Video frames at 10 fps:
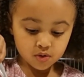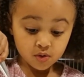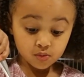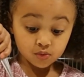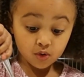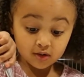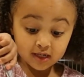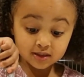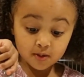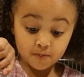Whoa,
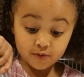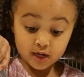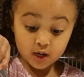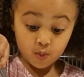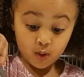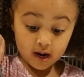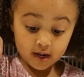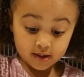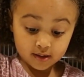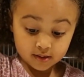that's a big one.
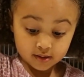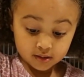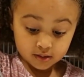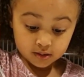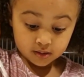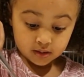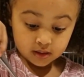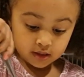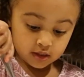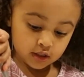
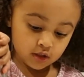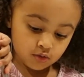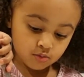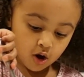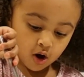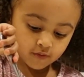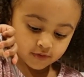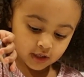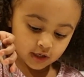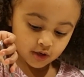Get it off.
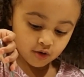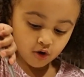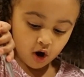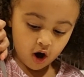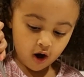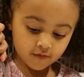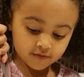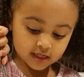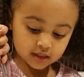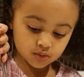Get it off.
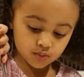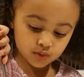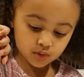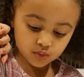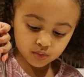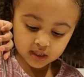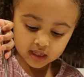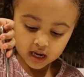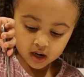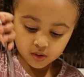That's a little one now.
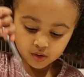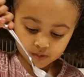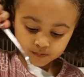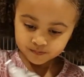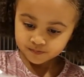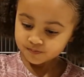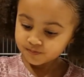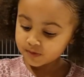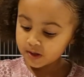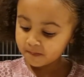There.